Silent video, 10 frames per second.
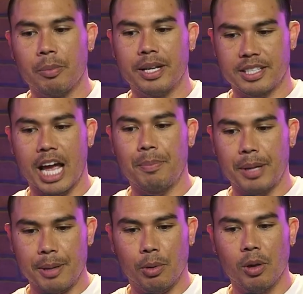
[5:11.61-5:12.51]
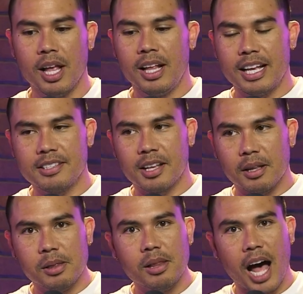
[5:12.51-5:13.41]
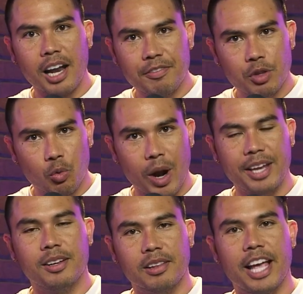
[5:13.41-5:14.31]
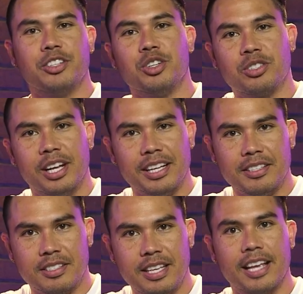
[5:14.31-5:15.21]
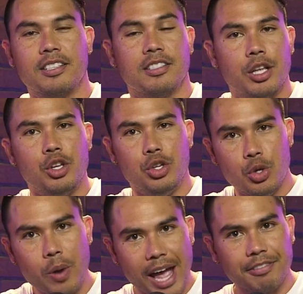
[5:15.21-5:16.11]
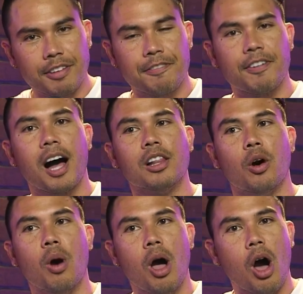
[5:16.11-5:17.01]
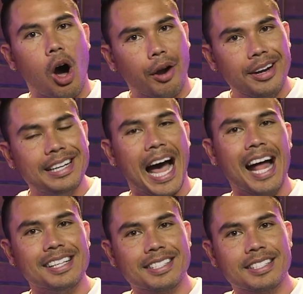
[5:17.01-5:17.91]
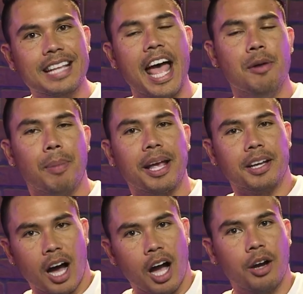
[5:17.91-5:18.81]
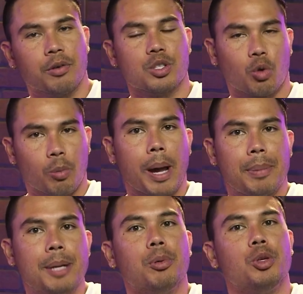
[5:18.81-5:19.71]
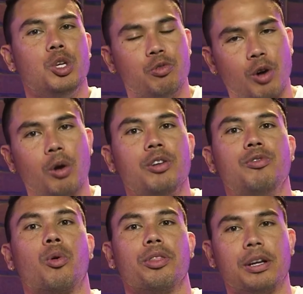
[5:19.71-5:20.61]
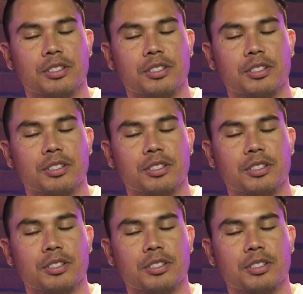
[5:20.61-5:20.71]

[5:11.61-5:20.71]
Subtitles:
government type people, is that a lot of the regulations that exist that you have to follow are not set by Congress or by people you voted for.